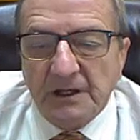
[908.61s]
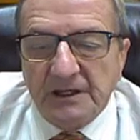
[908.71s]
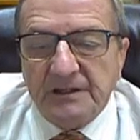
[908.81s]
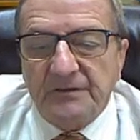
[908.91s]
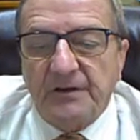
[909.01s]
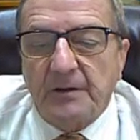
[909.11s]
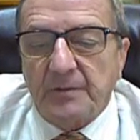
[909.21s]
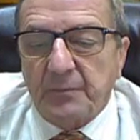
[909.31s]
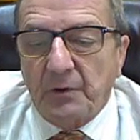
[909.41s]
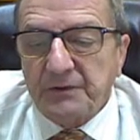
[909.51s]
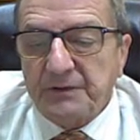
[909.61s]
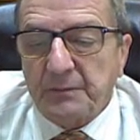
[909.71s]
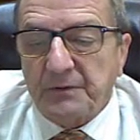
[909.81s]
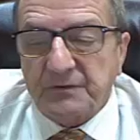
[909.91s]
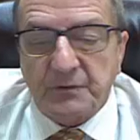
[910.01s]
He developed a post-it when
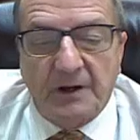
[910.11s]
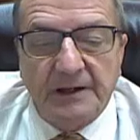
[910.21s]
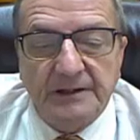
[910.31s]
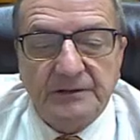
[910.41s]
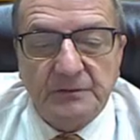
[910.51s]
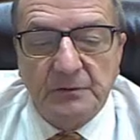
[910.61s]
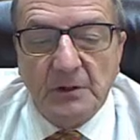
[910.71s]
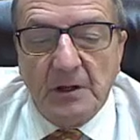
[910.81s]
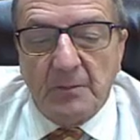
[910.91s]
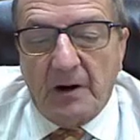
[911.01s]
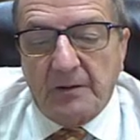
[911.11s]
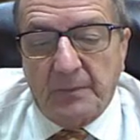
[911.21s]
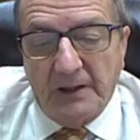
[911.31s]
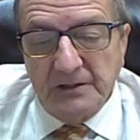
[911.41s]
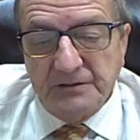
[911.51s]
he was trying to mark
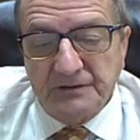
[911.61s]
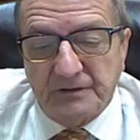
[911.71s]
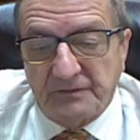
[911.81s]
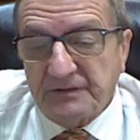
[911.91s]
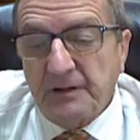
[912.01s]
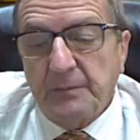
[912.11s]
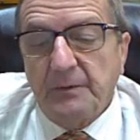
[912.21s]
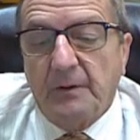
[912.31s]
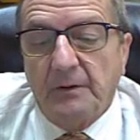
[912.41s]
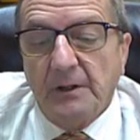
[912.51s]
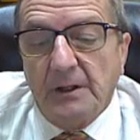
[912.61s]
pages of his hymnal